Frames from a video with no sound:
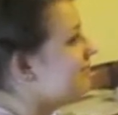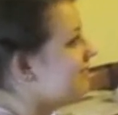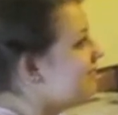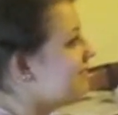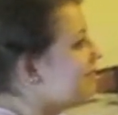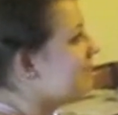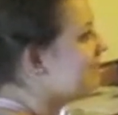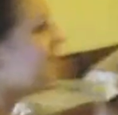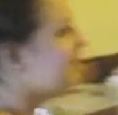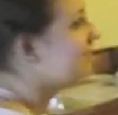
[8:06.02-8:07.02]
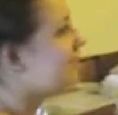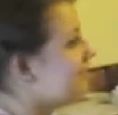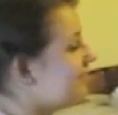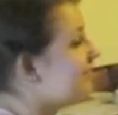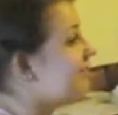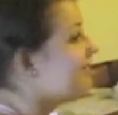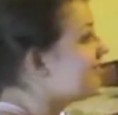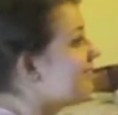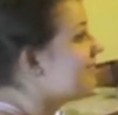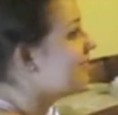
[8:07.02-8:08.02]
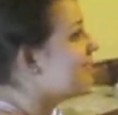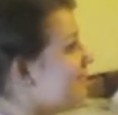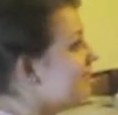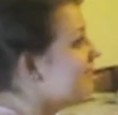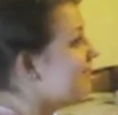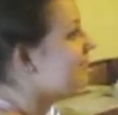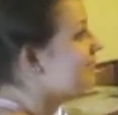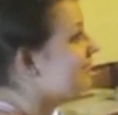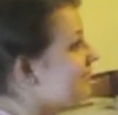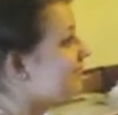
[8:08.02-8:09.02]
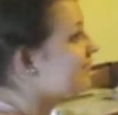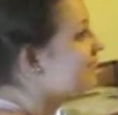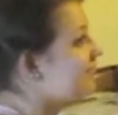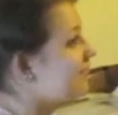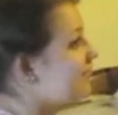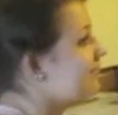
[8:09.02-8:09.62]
commercials, that type of thing. She wrote a letter to a